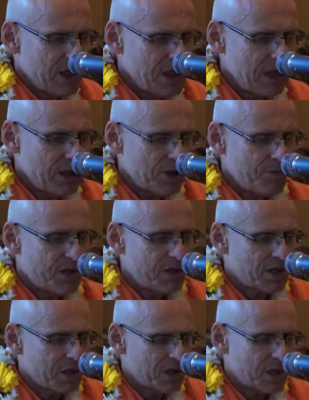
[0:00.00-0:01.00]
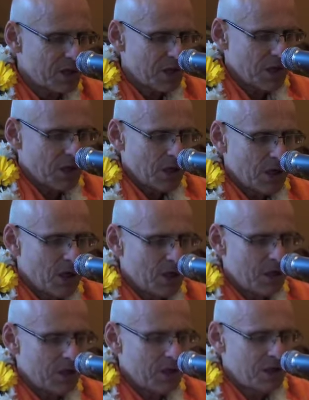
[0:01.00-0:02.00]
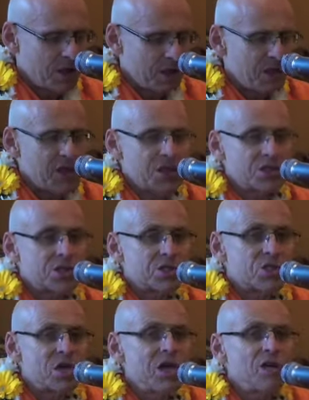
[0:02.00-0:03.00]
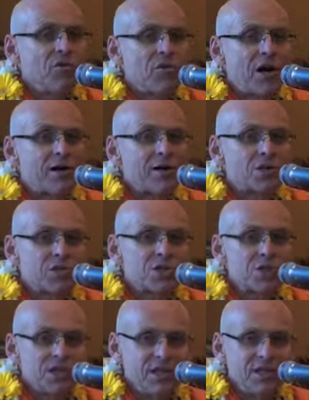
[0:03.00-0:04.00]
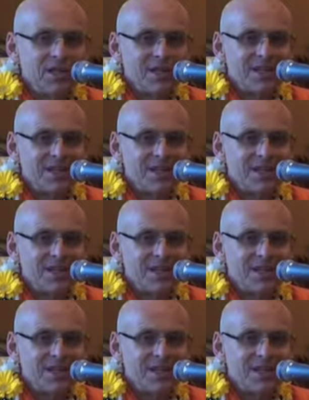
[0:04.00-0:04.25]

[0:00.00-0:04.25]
it is, because uh, this chanting of Hare Krishna